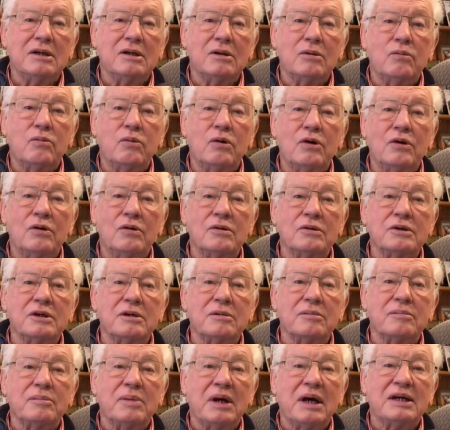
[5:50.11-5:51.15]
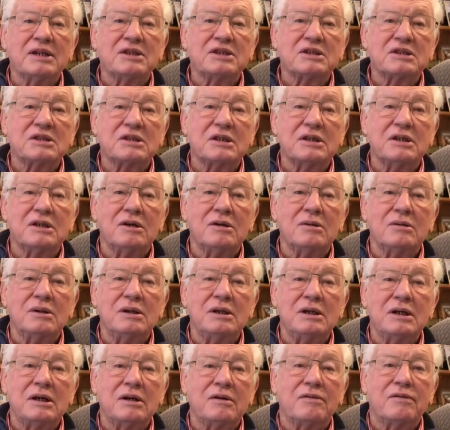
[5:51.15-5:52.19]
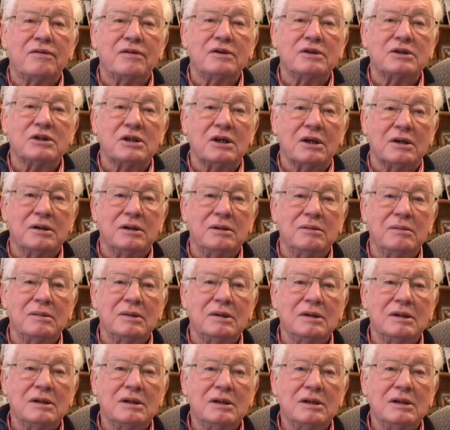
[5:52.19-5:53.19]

The world at best can only give for time,